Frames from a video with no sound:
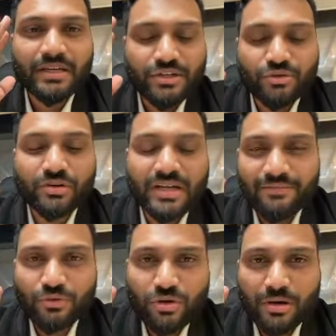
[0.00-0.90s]
You don't
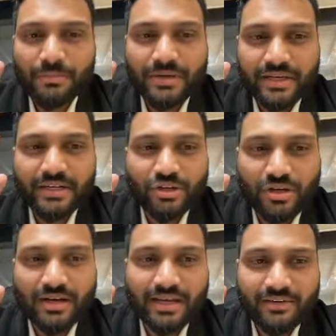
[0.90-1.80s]
have to complicate
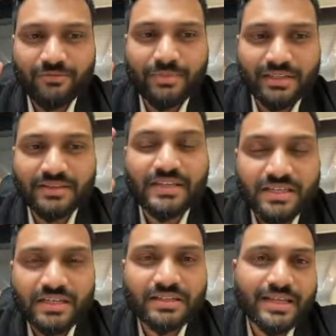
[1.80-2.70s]
your life by
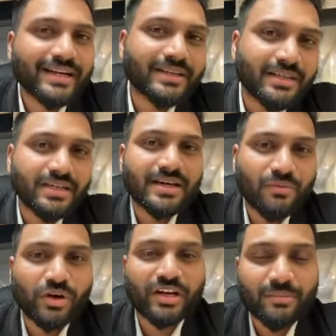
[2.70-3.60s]
thinking that, ki yaar,
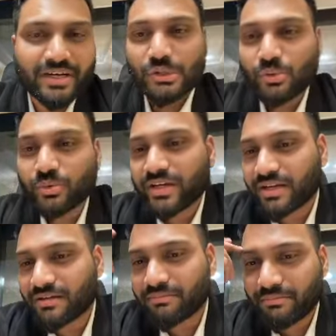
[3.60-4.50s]
what am I
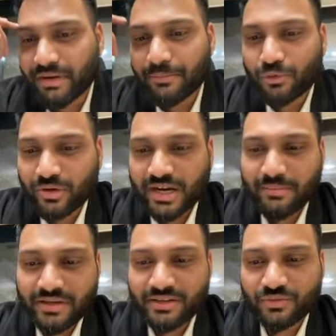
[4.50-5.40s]
doing? My
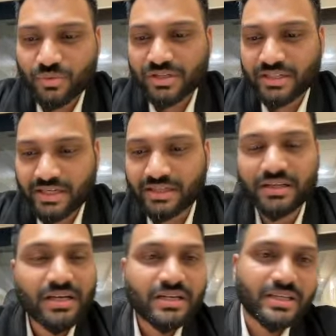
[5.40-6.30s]
programming is working.
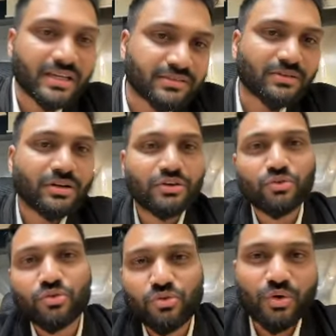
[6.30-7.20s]
Yes or no?
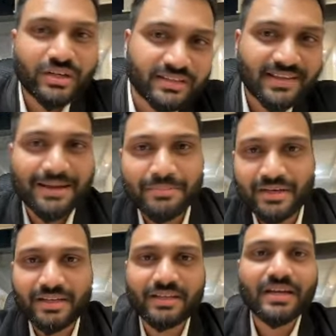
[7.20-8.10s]
What is
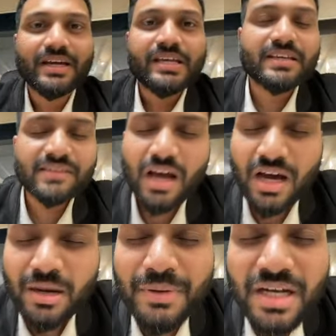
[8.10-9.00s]
happening? Ye
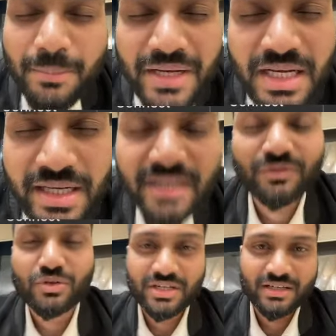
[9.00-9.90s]
sab kabhi nahi
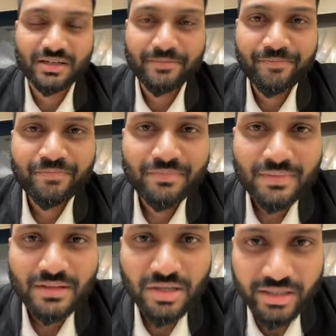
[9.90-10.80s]
sochne ka.
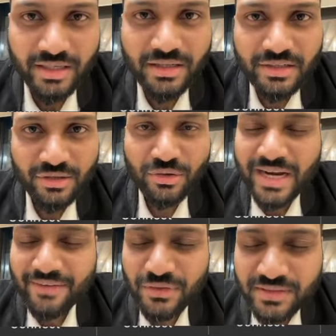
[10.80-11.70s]
Okay? You don't
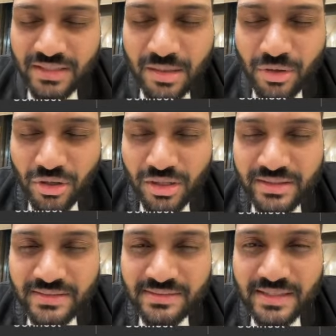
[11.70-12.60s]
have to think about all
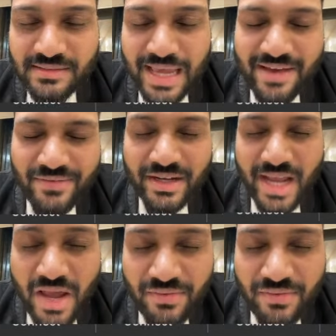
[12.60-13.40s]
these things ever.